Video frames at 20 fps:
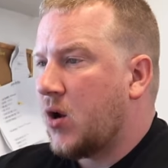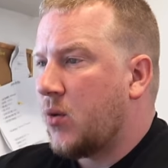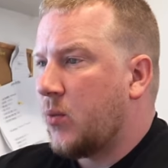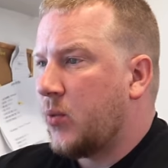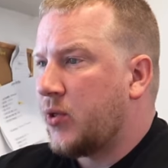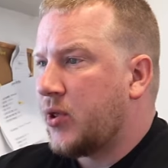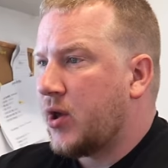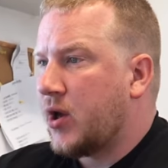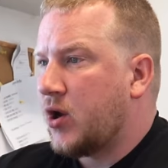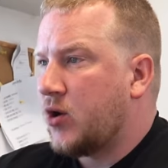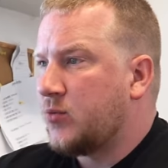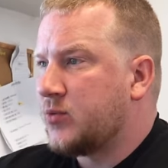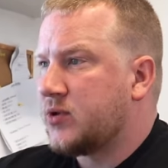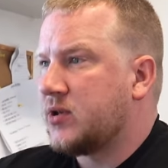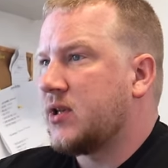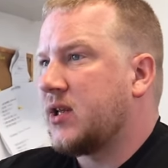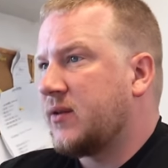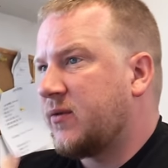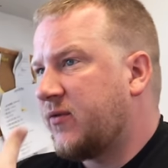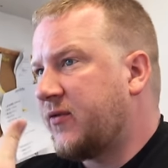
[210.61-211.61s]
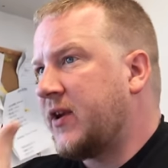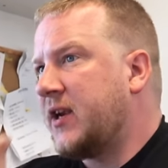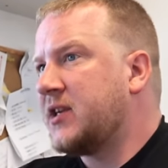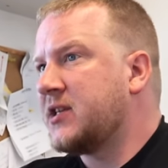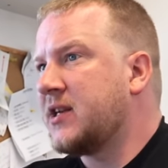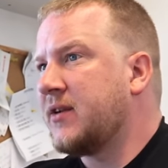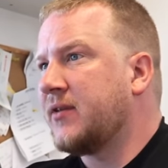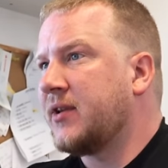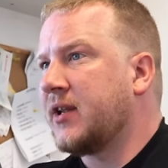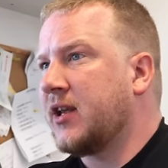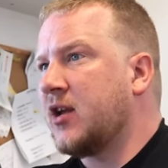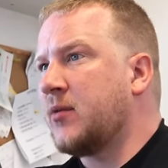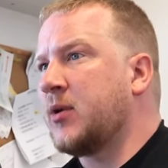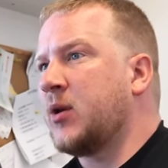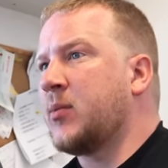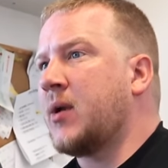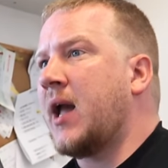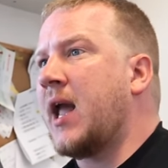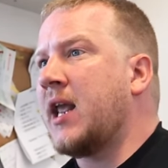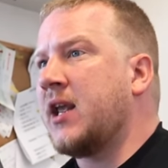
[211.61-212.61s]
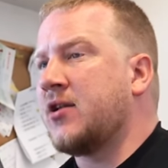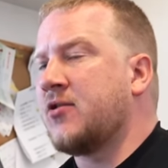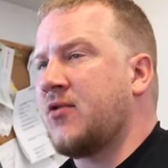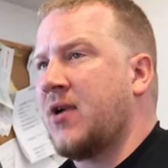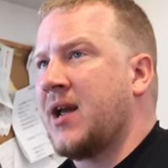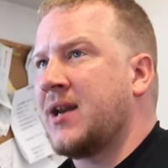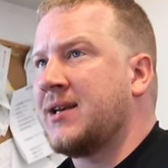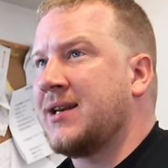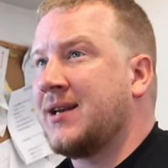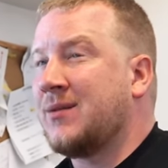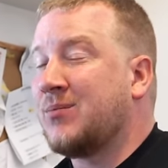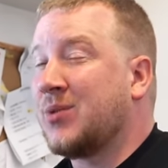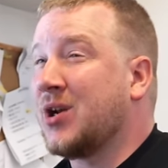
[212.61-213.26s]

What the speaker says: with the hopes that the fees and everything, it'll be about 8 grand in,